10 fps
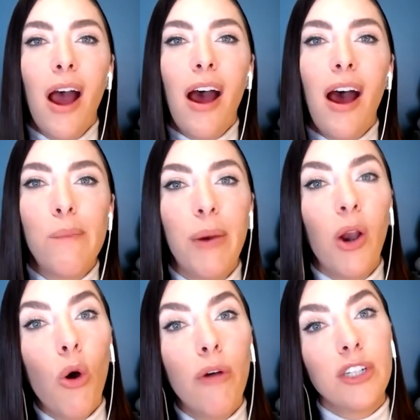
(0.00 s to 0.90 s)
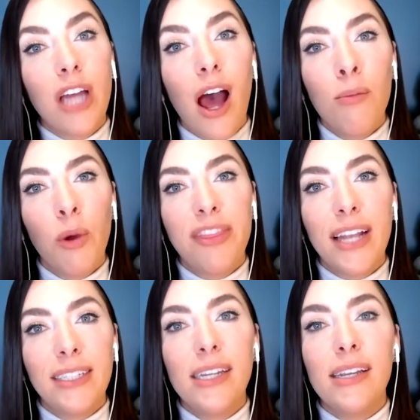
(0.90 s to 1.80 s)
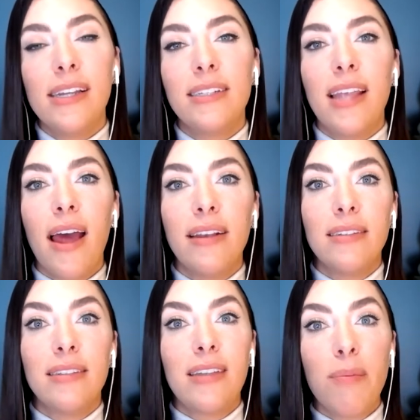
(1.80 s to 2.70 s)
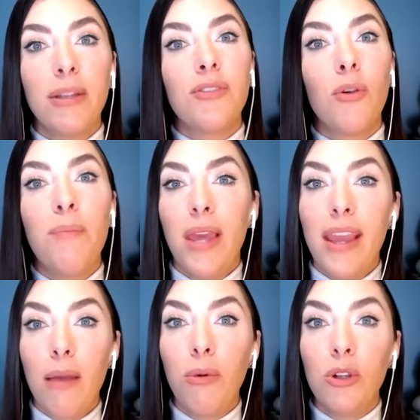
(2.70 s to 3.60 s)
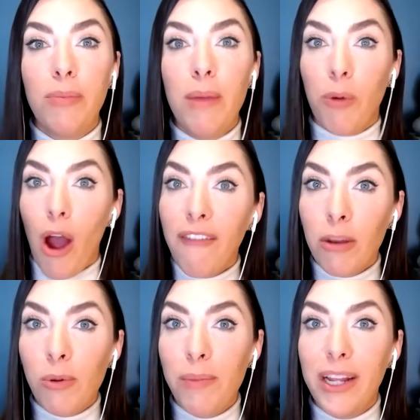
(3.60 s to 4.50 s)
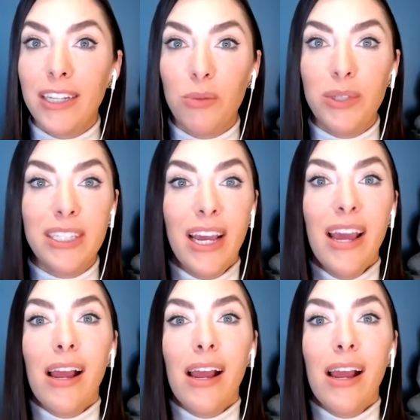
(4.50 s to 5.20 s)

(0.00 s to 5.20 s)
Um, but over time, what that did is that stopped us from being able to be profitable because it was,